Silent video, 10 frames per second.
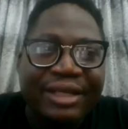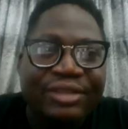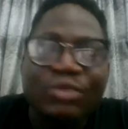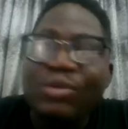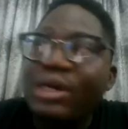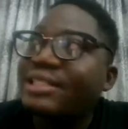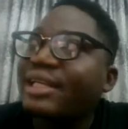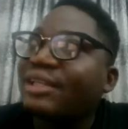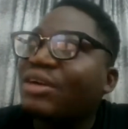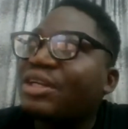So what is
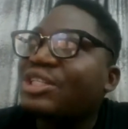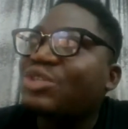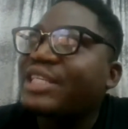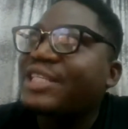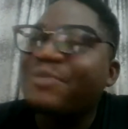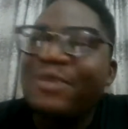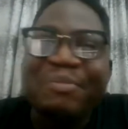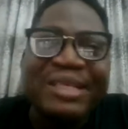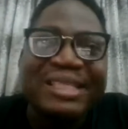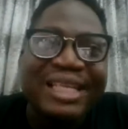technology to a small
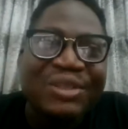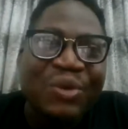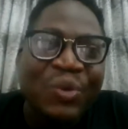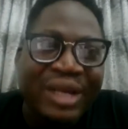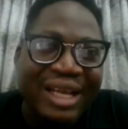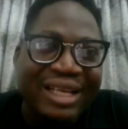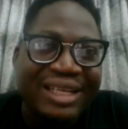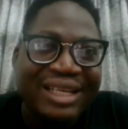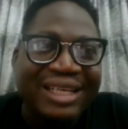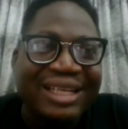business owner
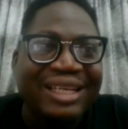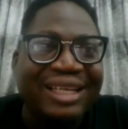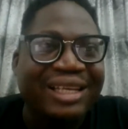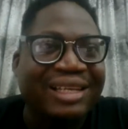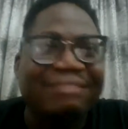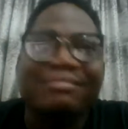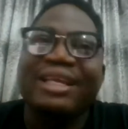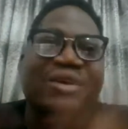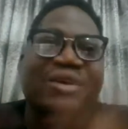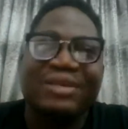in
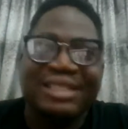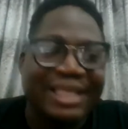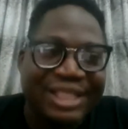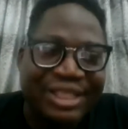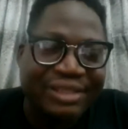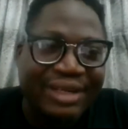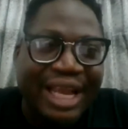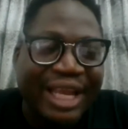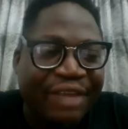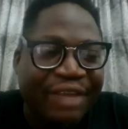Lagos, Nigeria? I
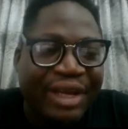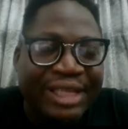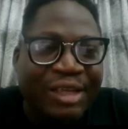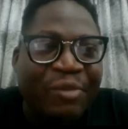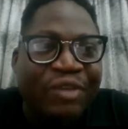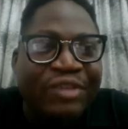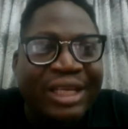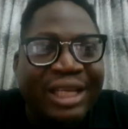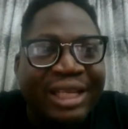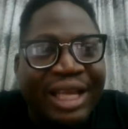give an example of the
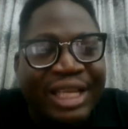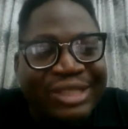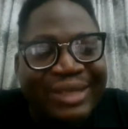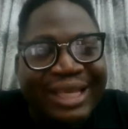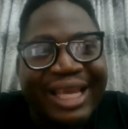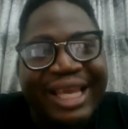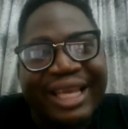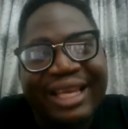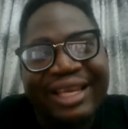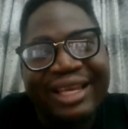lady that is doing cake.
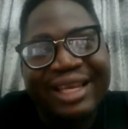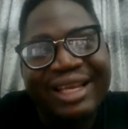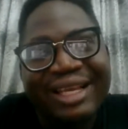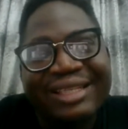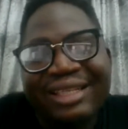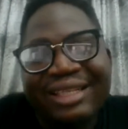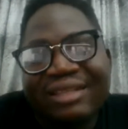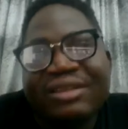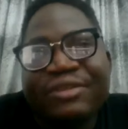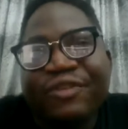
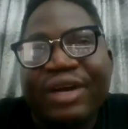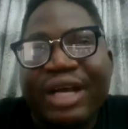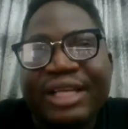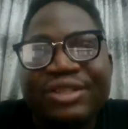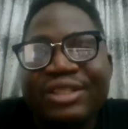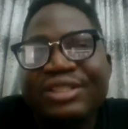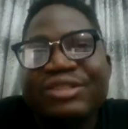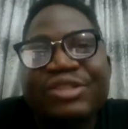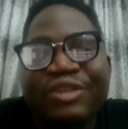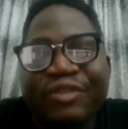Technology for her is just the
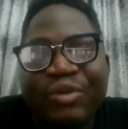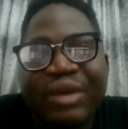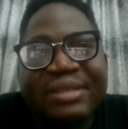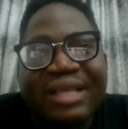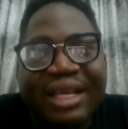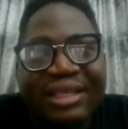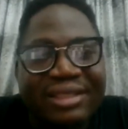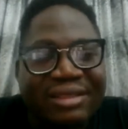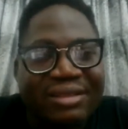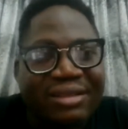use of a
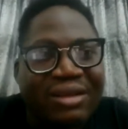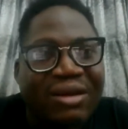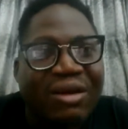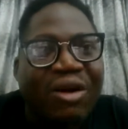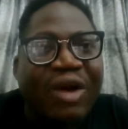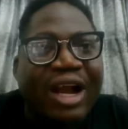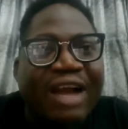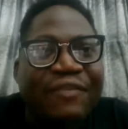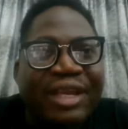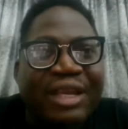website or
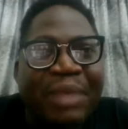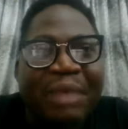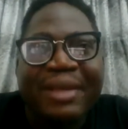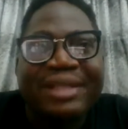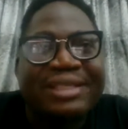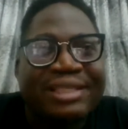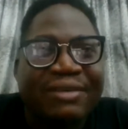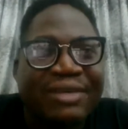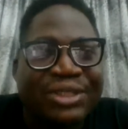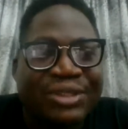having payment
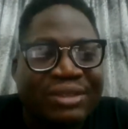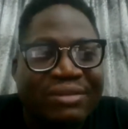integration.